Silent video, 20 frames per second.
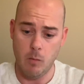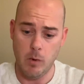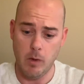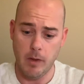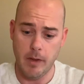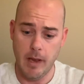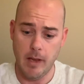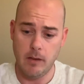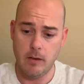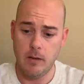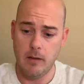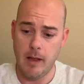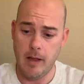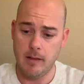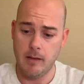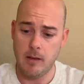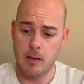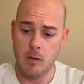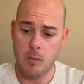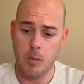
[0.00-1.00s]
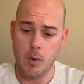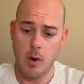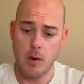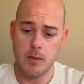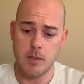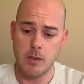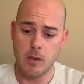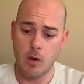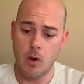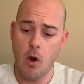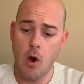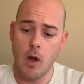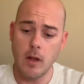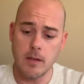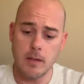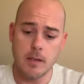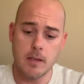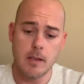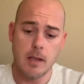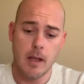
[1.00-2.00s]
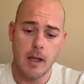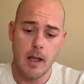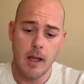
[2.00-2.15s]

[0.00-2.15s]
we'll get to that in the pros and the cons,